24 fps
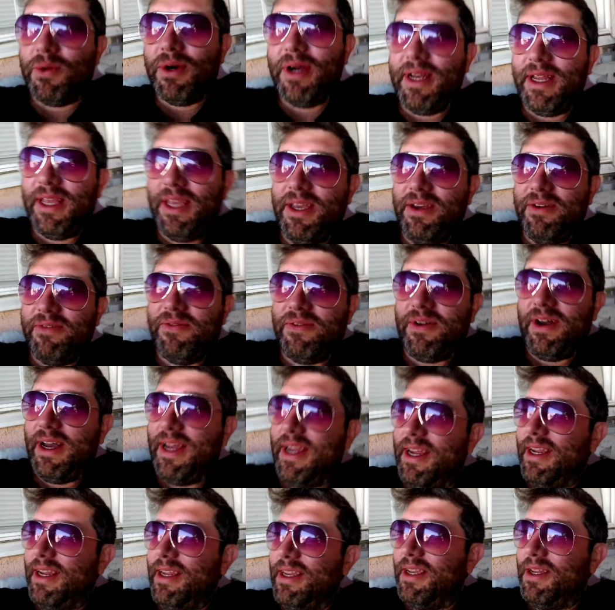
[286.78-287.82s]
What if
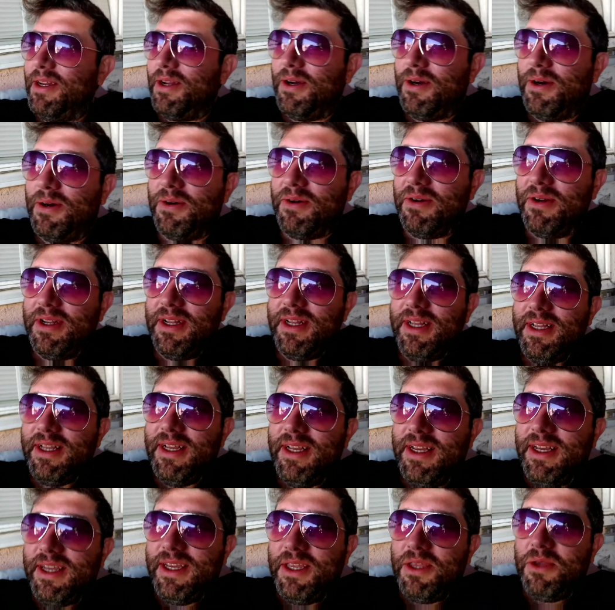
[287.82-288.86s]

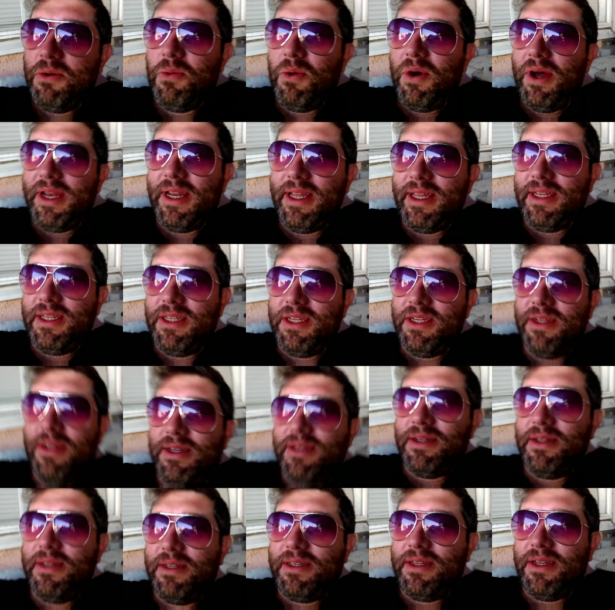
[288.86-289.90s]
you wanted
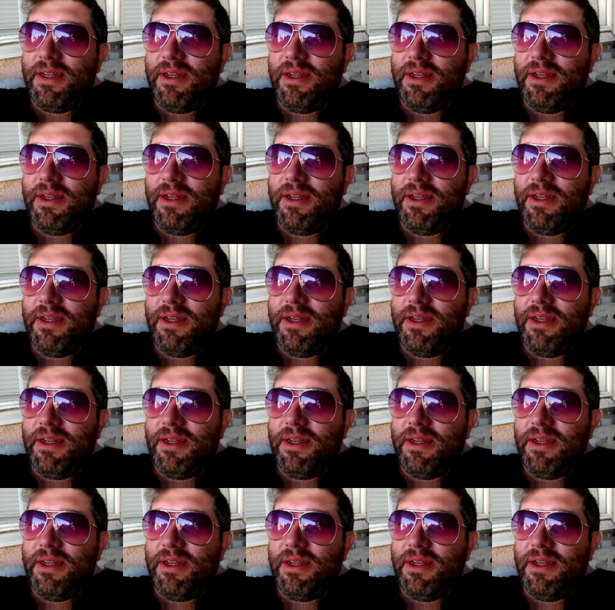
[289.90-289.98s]
to